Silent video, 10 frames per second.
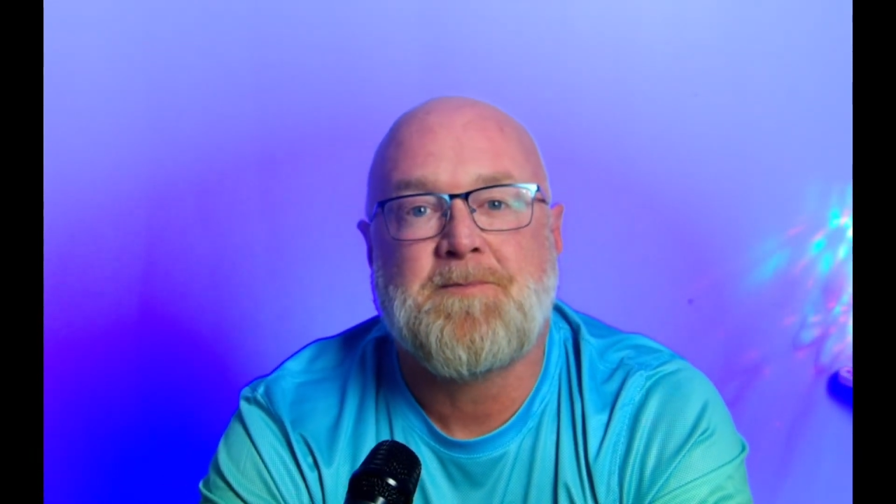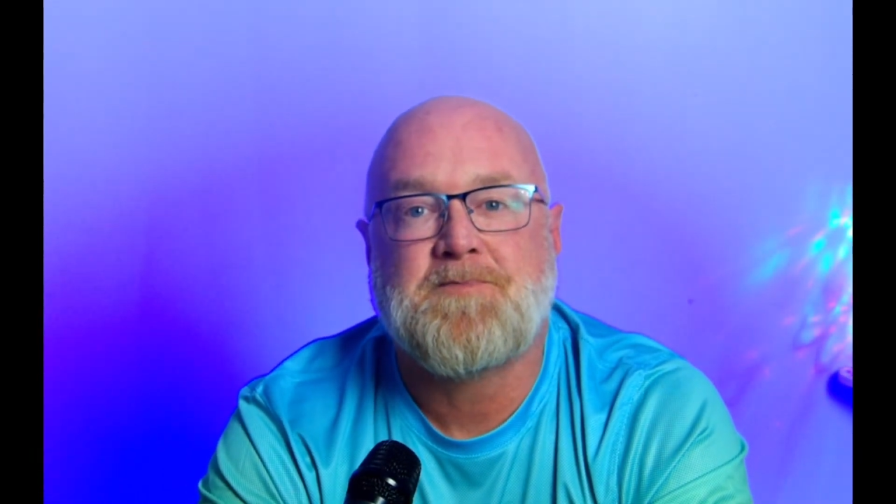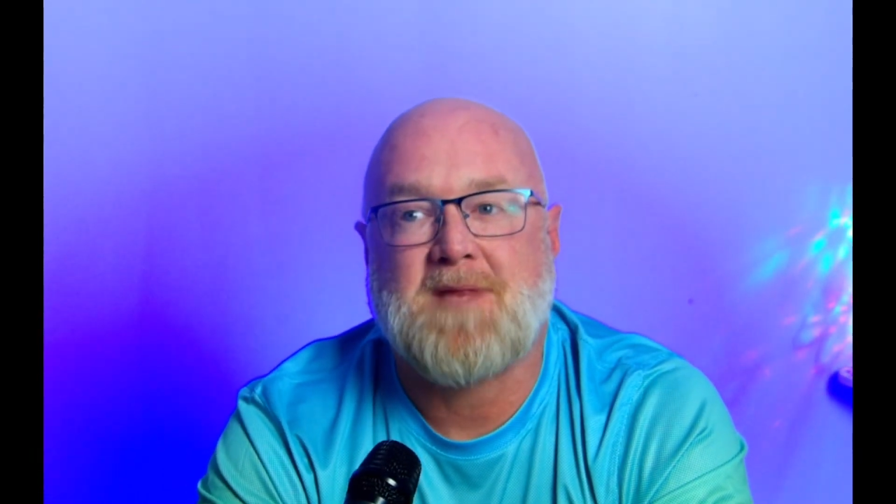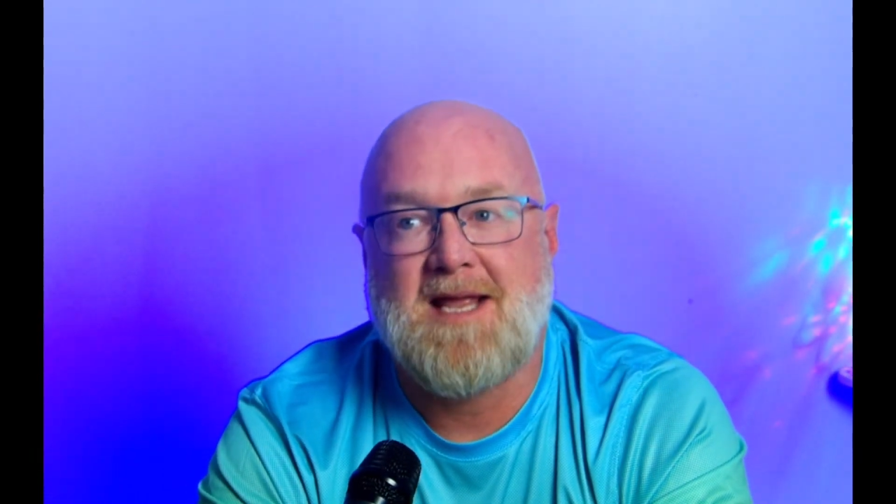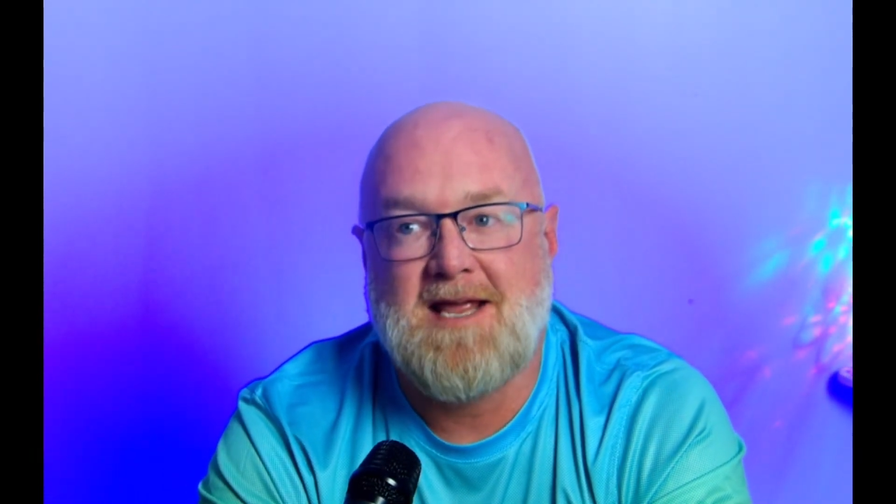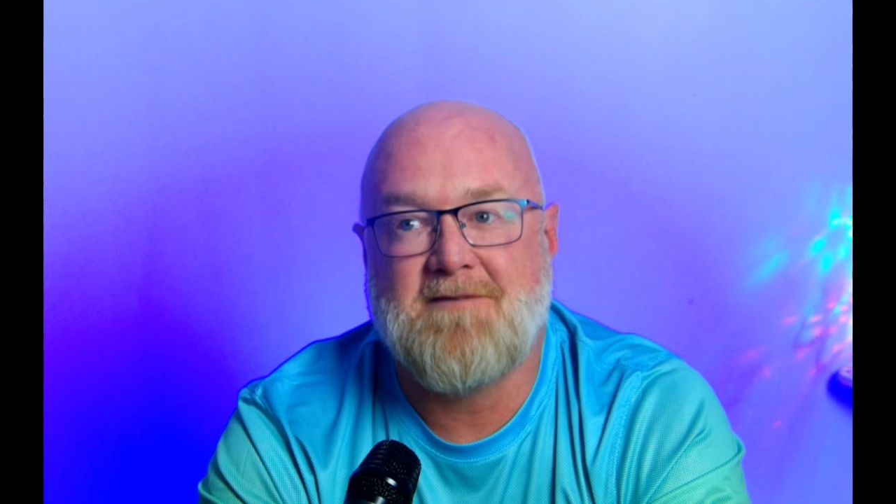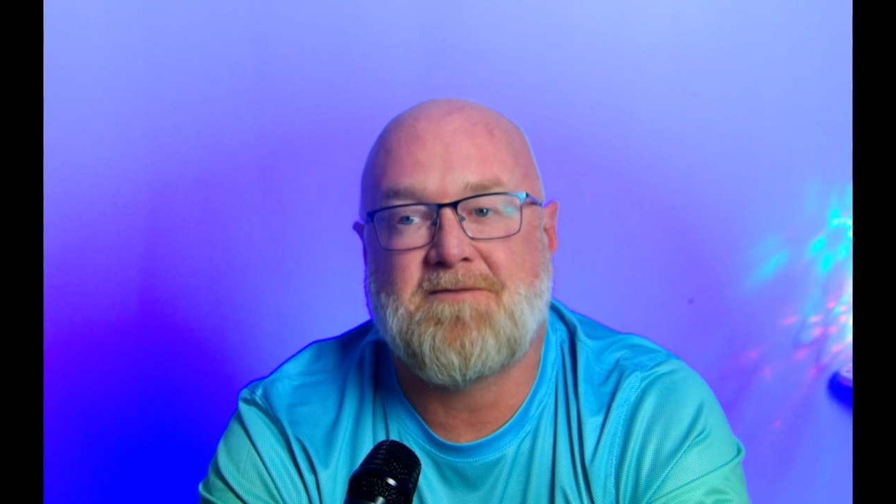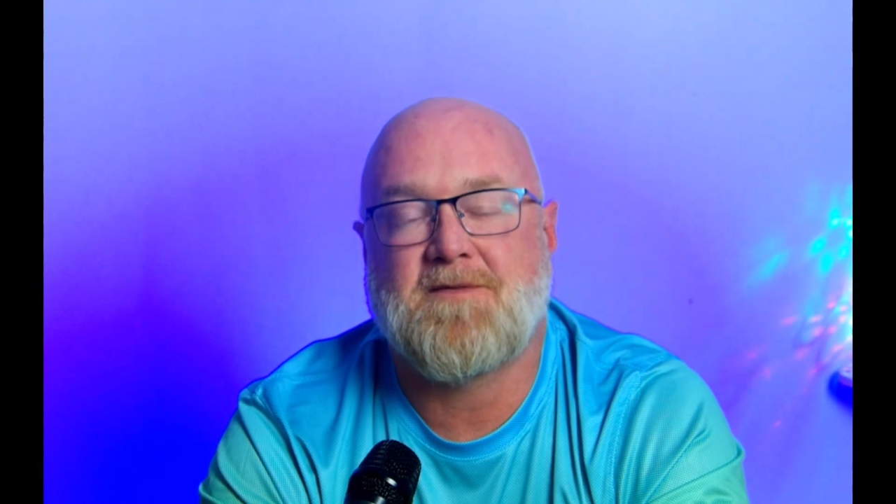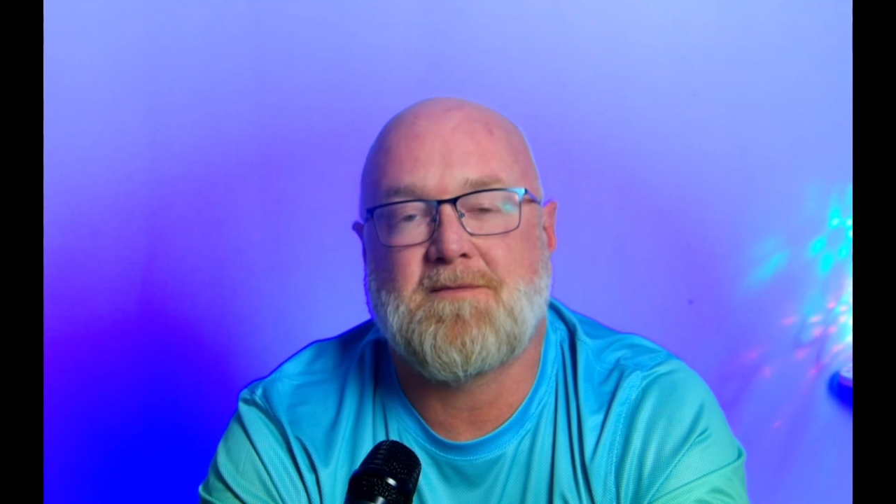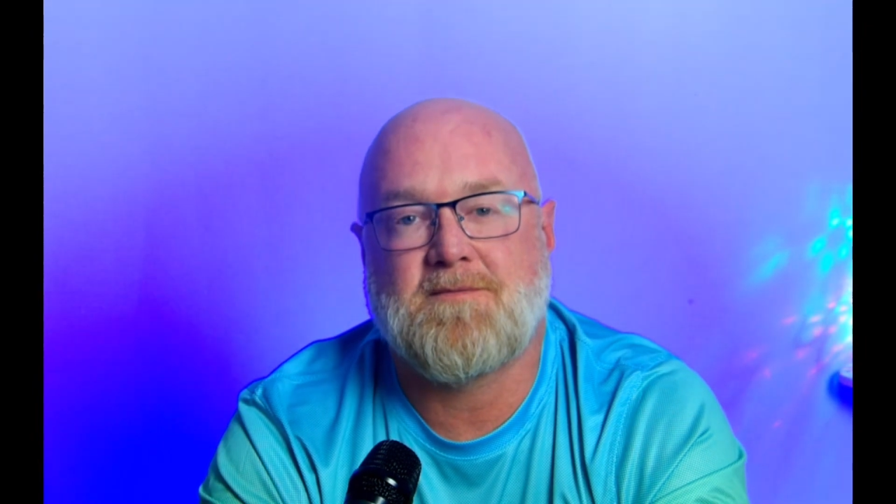if
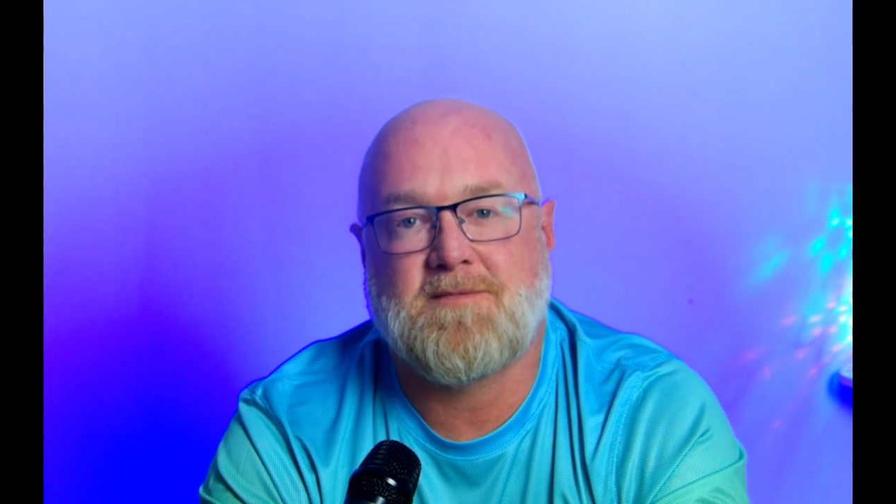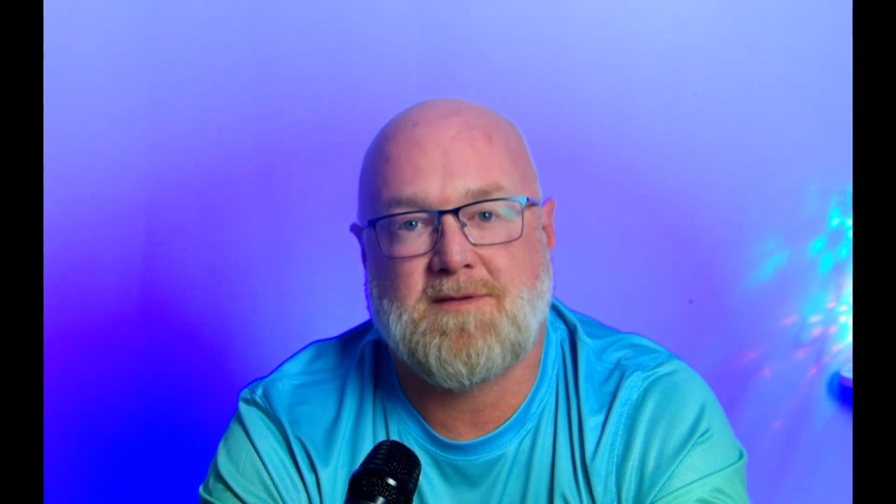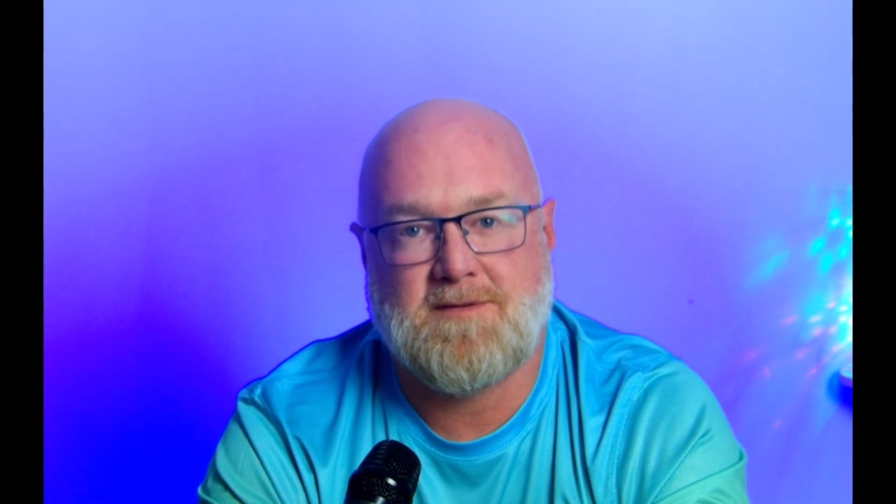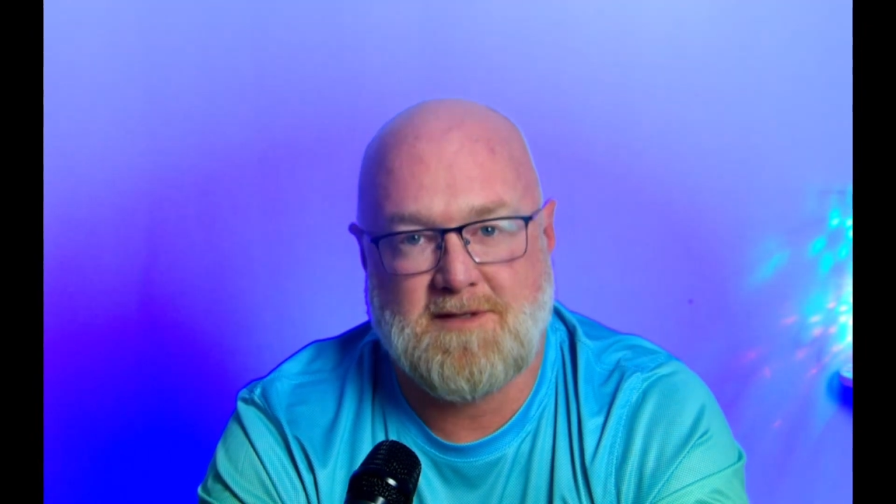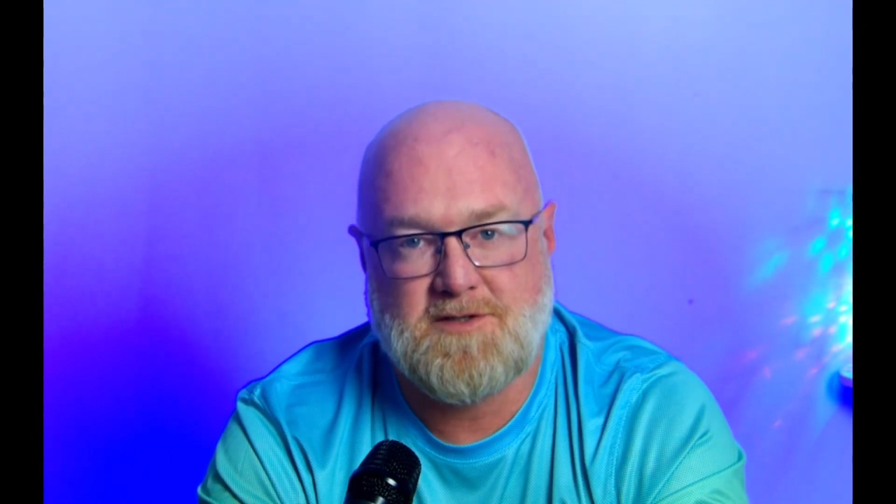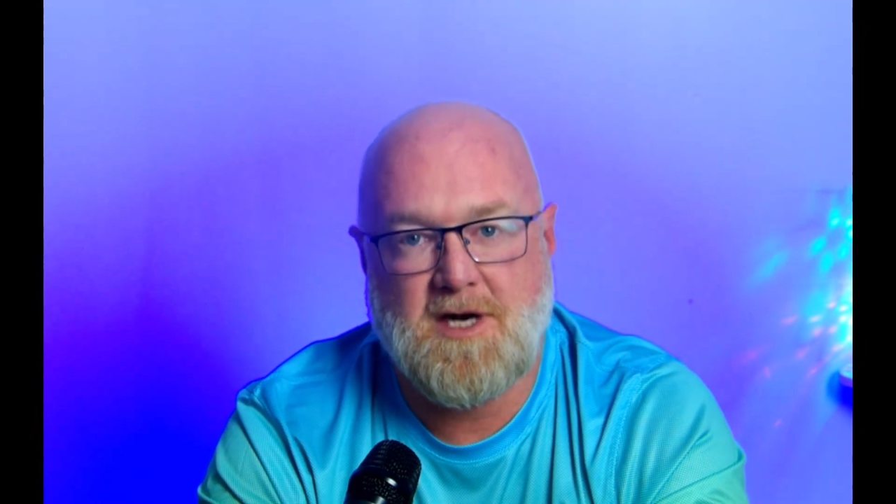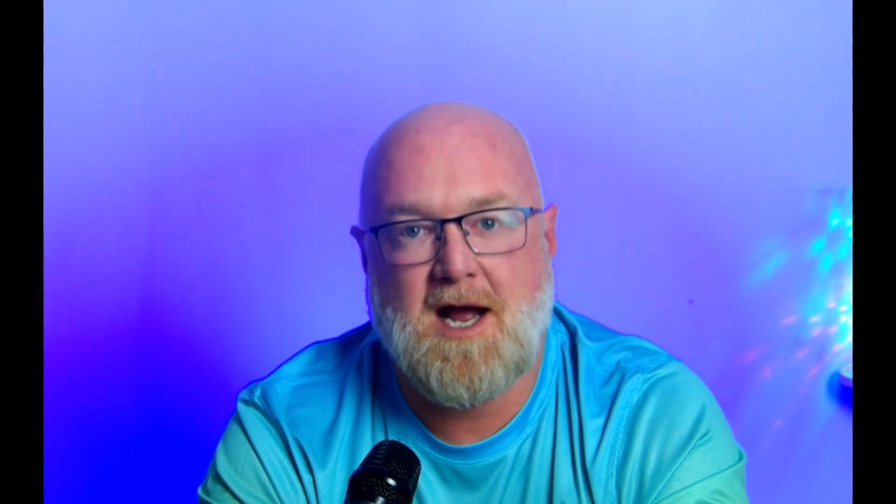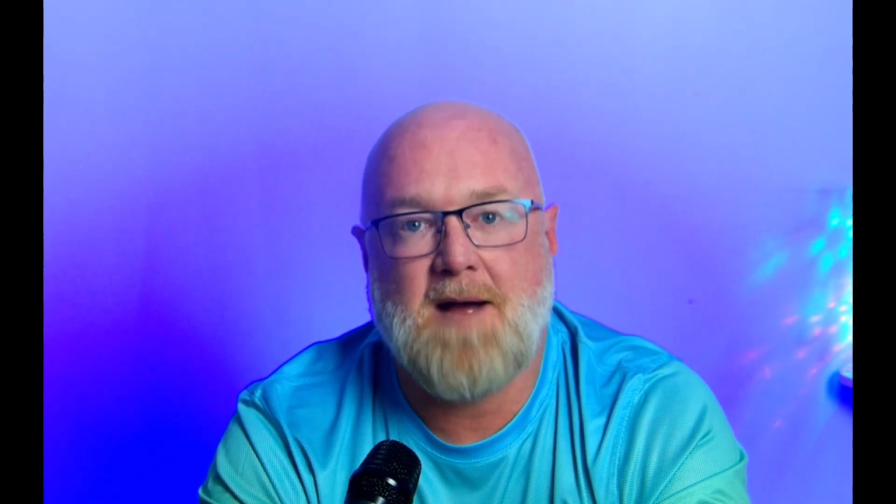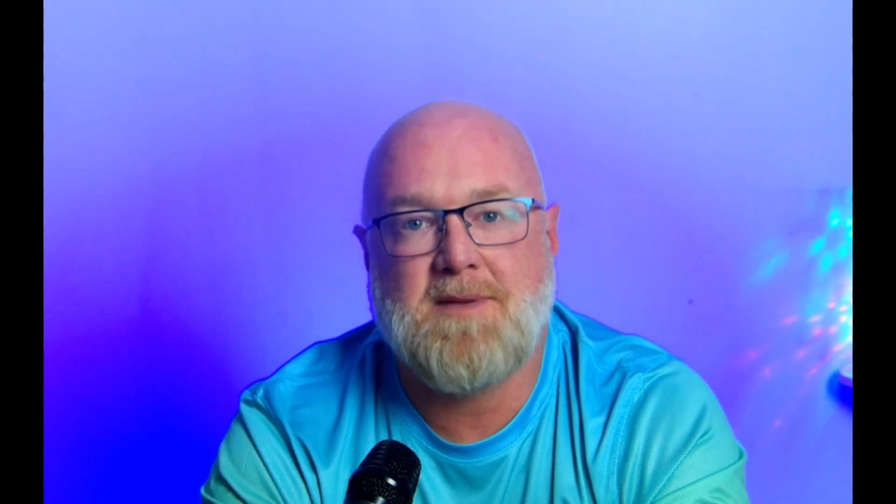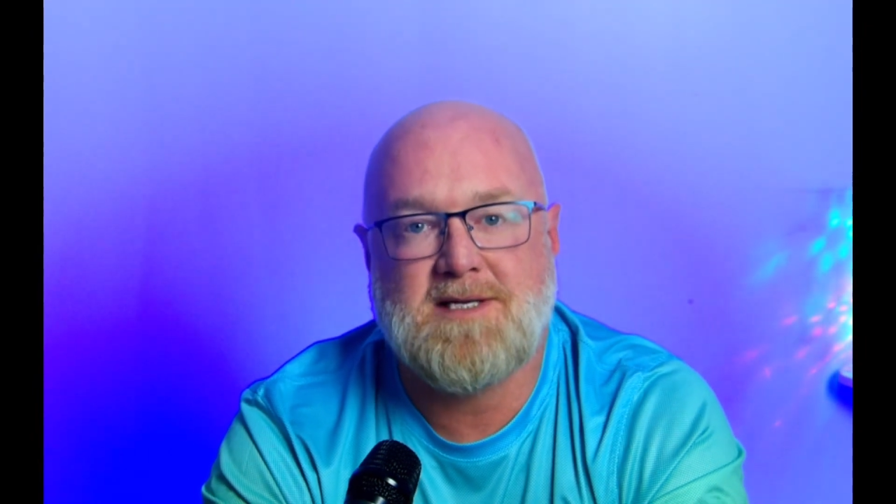the job
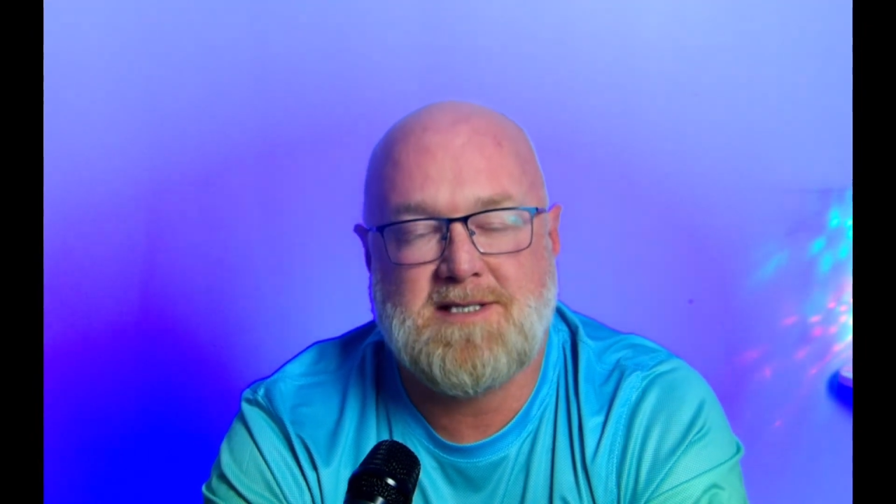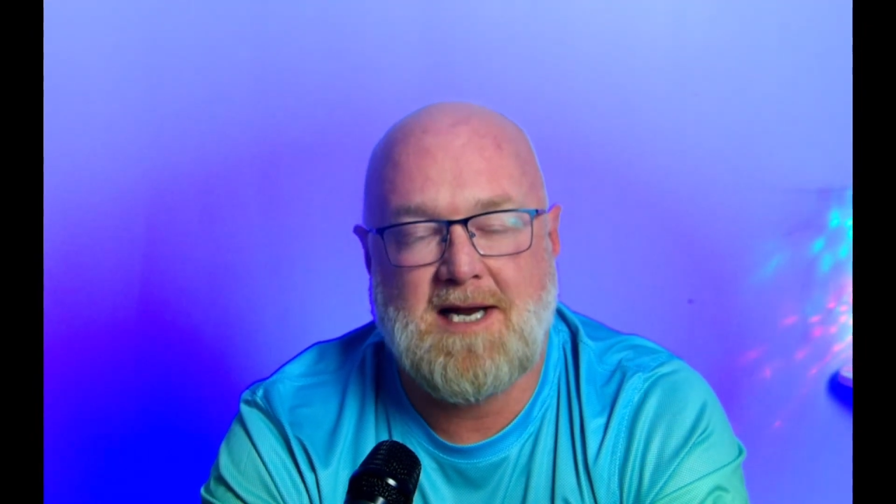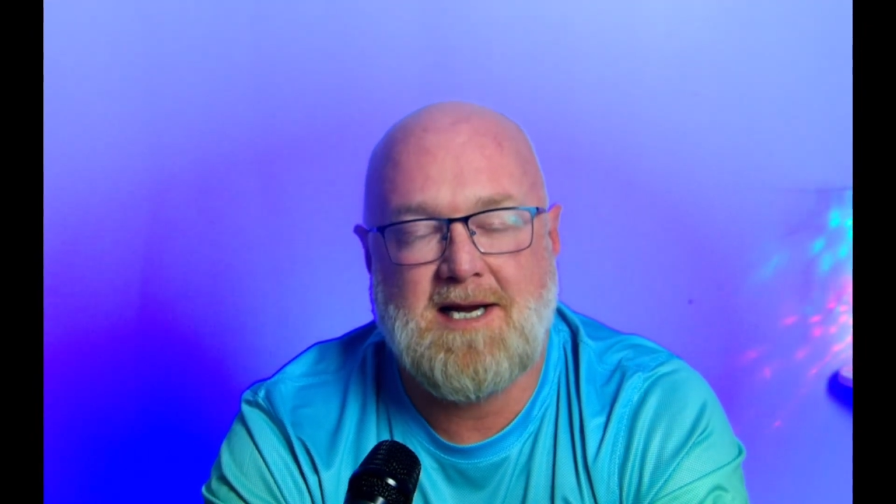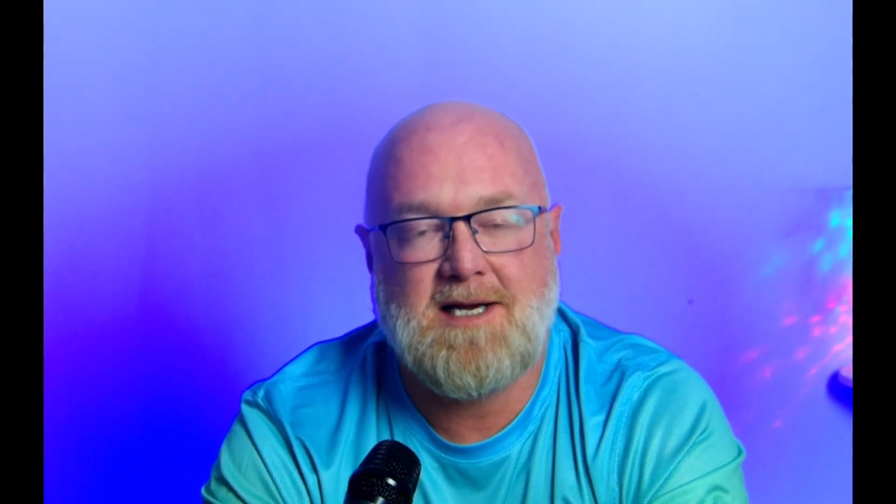is a,